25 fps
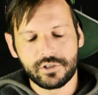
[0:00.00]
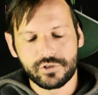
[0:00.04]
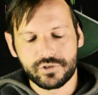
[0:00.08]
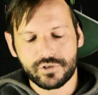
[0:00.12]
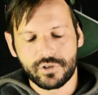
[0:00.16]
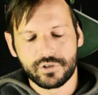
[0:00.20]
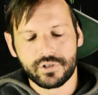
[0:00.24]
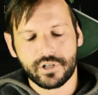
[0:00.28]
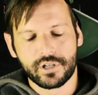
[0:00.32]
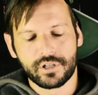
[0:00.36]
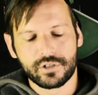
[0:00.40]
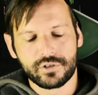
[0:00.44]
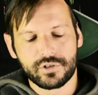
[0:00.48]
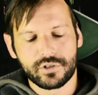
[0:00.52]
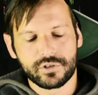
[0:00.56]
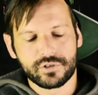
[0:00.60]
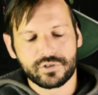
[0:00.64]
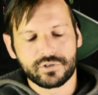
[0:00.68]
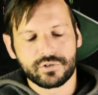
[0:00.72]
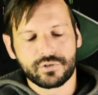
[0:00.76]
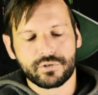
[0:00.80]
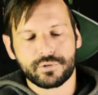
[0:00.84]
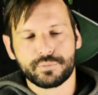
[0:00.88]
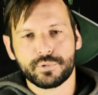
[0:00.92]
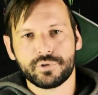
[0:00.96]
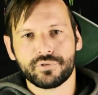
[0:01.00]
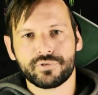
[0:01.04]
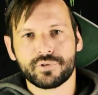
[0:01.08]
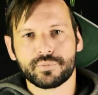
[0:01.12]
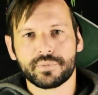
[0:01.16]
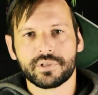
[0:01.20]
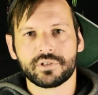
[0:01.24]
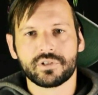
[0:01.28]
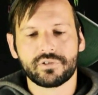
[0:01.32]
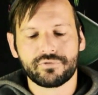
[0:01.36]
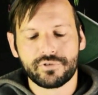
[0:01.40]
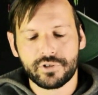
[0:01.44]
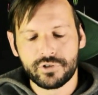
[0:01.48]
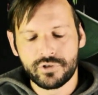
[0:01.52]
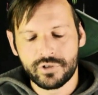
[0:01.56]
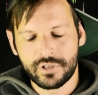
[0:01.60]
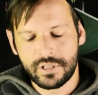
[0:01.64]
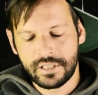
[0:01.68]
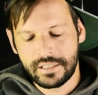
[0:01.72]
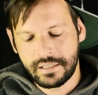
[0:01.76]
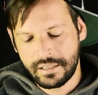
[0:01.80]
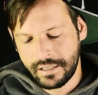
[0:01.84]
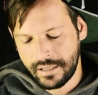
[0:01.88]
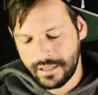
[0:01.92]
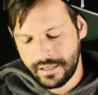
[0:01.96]
so you can just remove them
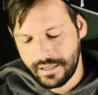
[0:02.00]
individually.